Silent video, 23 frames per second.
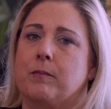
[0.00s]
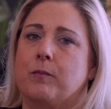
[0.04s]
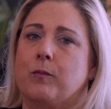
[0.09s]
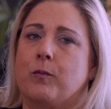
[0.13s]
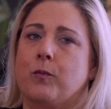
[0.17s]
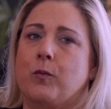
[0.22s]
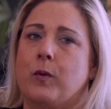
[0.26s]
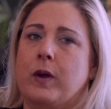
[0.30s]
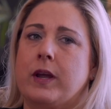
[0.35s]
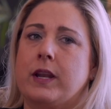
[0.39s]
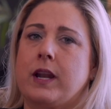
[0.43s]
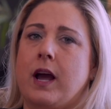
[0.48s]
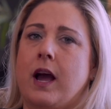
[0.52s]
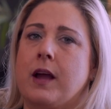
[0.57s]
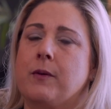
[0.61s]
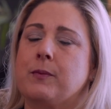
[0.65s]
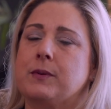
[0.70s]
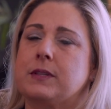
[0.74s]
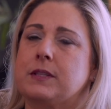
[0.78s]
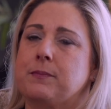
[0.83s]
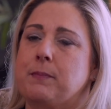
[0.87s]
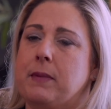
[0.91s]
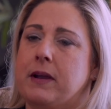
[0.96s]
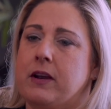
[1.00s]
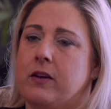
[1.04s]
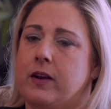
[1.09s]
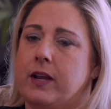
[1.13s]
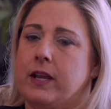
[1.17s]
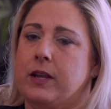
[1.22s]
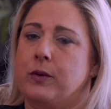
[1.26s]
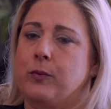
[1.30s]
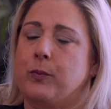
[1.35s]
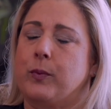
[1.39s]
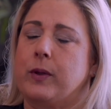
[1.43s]
When I was
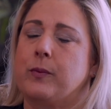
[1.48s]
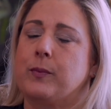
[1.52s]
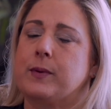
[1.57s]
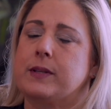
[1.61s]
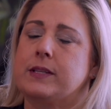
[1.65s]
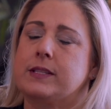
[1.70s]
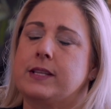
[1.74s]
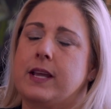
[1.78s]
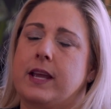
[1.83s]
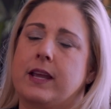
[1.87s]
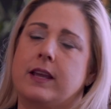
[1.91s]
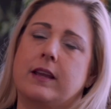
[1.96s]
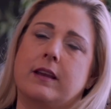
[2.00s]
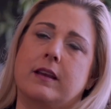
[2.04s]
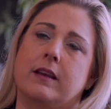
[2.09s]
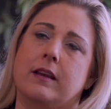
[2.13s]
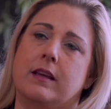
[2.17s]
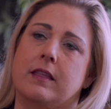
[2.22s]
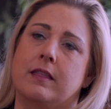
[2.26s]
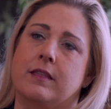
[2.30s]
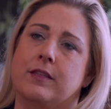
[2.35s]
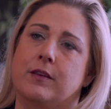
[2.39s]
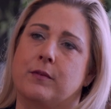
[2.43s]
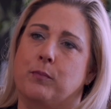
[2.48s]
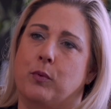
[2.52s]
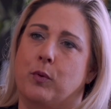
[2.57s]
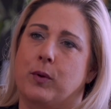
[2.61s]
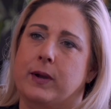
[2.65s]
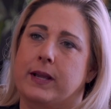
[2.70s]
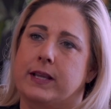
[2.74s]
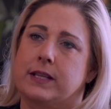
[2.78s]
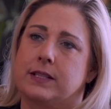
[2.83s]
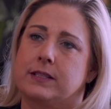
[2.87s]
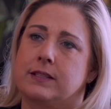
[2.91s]
married, we would take the
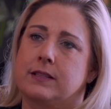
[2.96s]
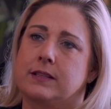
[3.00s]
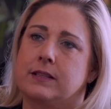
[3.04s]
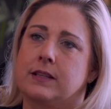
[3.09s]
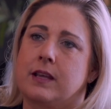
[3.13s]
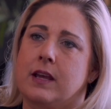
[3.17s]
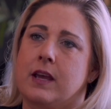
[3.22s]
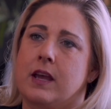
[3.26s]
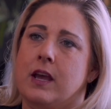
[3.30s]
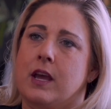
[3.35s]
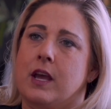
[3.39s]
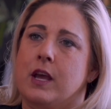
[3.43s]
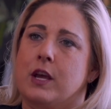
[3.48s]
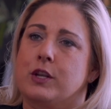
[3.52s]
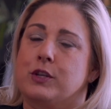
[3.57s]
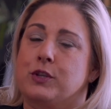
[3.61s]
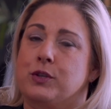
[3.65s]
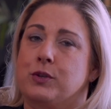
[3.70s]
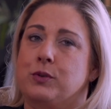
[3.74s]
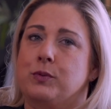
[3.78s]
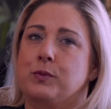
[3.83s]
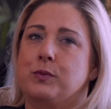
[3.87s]
boys to